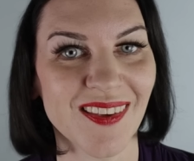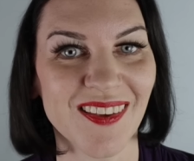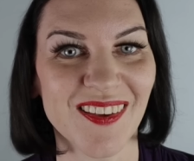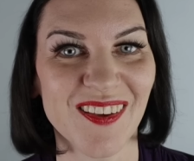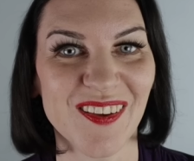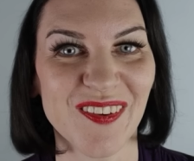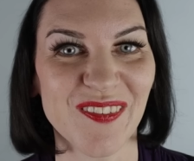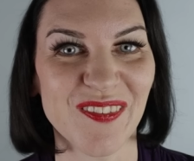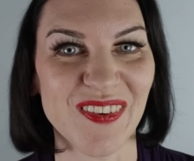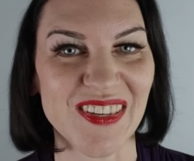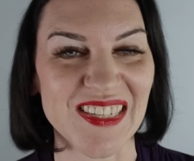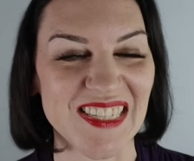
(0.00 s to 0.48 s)

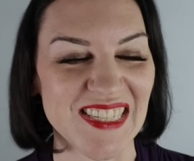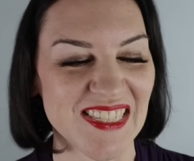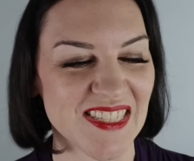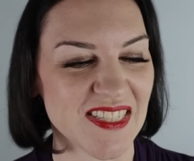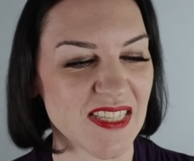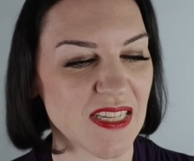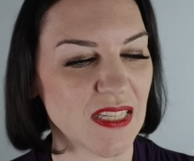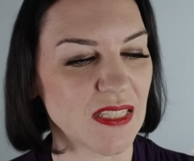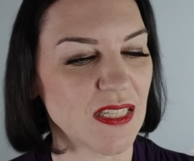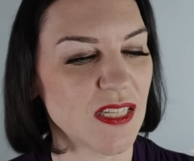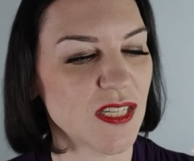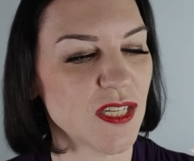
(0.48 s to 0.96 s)
Fantastic.
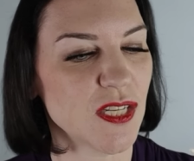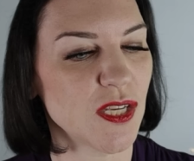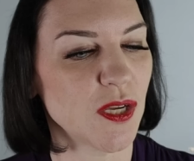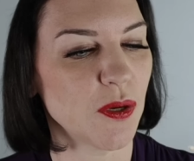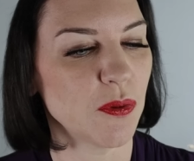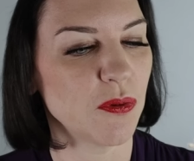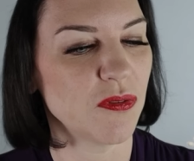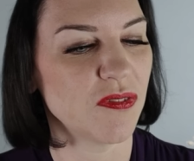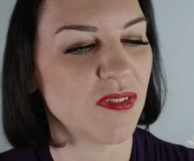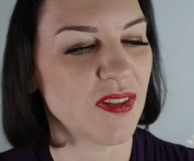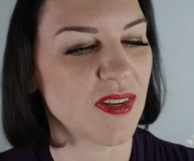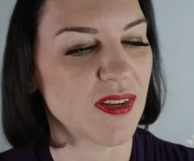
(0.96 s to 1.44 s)
Letting go of
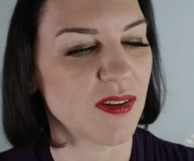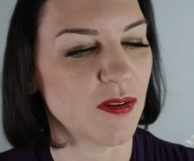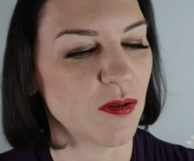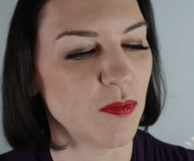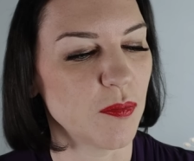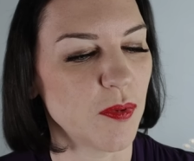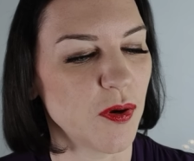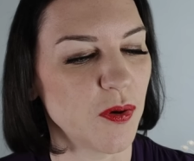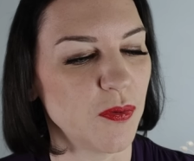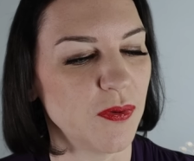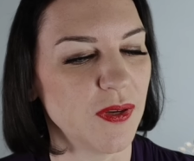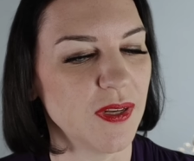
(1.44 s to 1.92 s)
that elbow
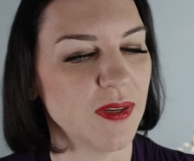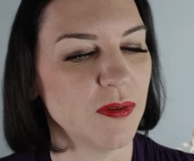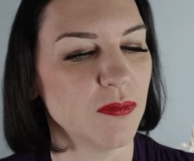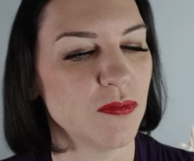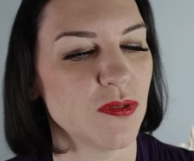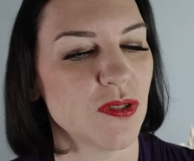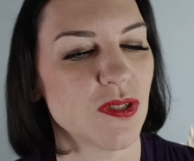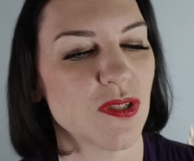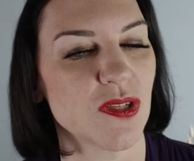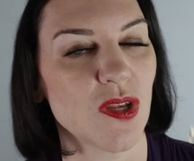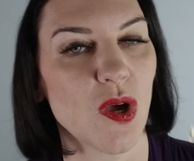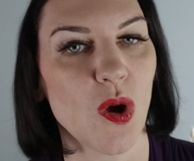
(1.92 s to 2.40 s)
now,
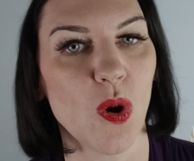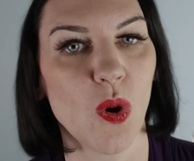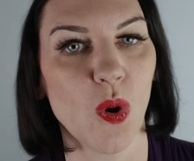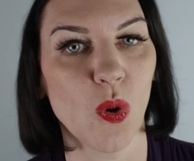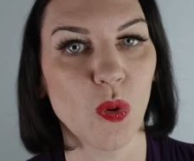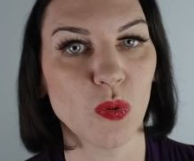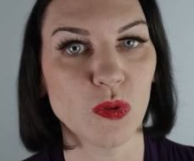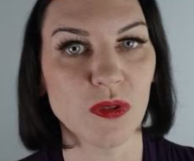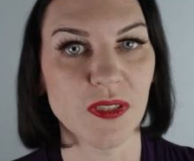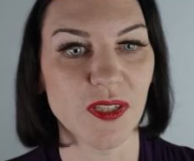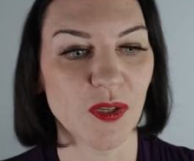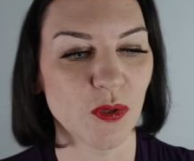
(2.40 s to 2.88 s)
just
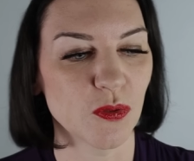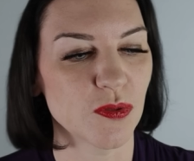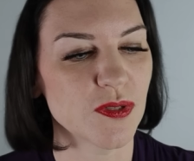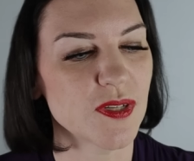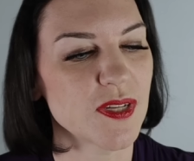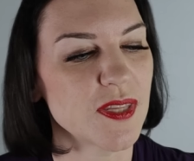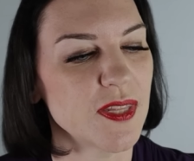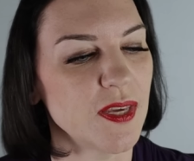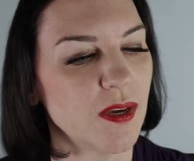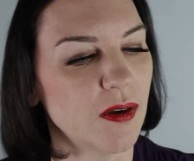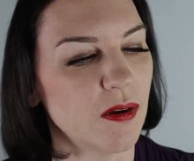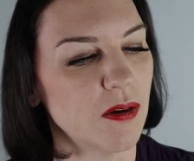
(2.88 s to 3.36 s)
holding on to the
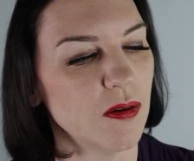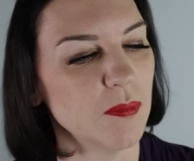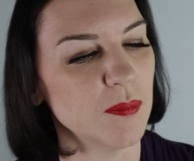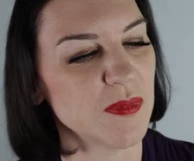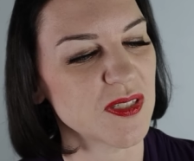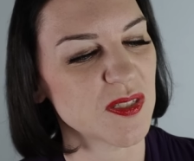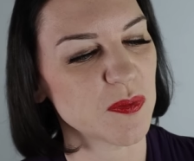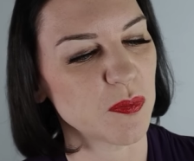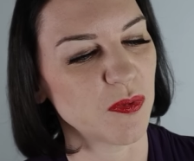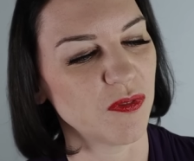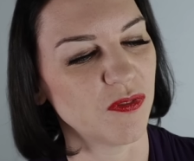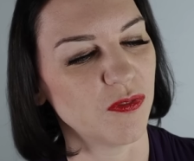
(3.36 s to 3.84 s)
arm as
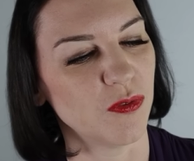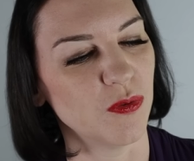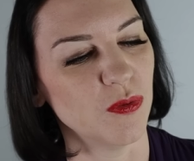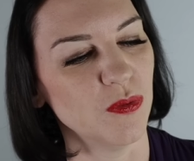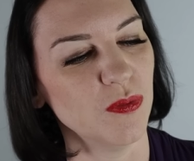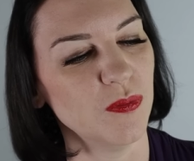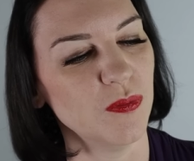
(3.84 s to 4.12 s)
before.